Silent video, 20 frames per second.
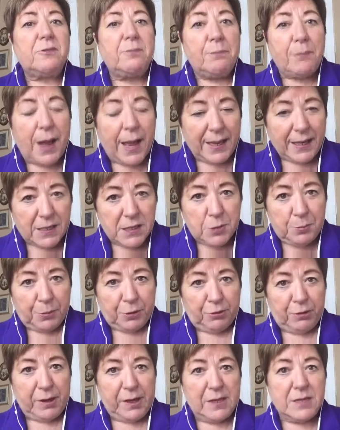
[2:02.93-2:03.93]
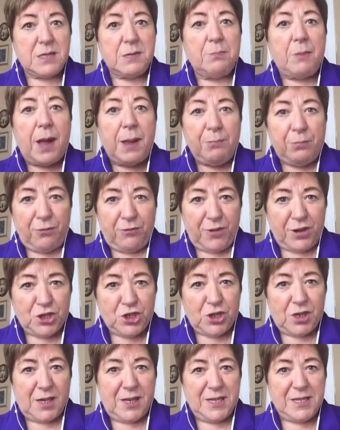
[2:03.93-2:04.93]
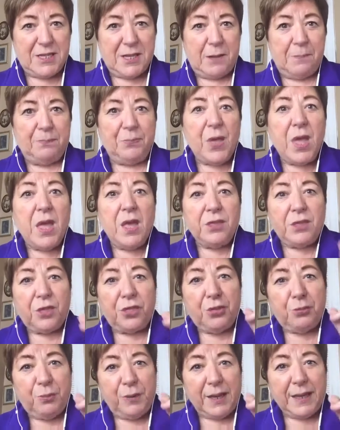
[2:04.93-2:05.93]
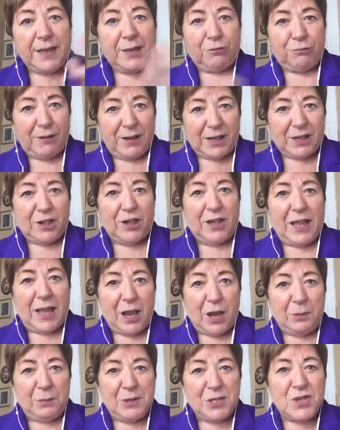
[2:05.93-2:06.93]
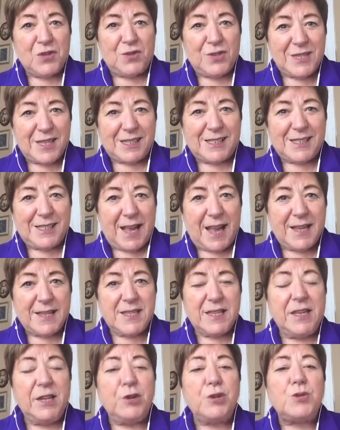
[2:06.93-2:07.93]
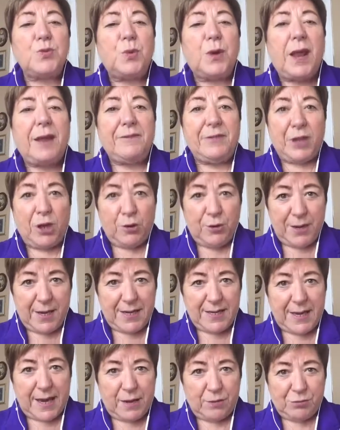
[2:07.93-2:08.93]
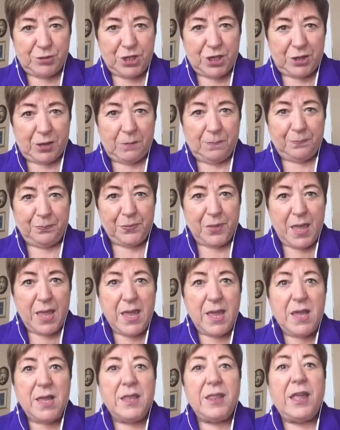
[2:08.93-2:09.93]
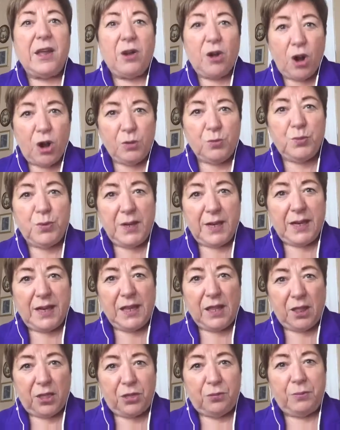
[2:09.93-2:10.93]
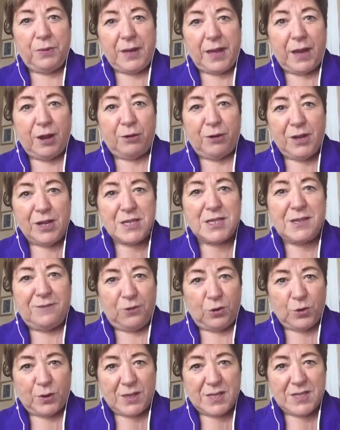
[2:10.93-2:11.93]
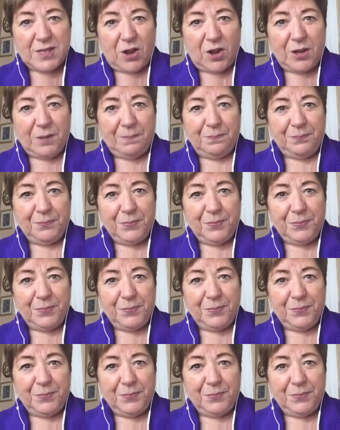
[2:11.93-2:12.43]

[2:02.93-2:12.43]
my experience, my professionalism, the three critical elements for success. Here's what I've narrowed it down to. There are really three areas to focus on.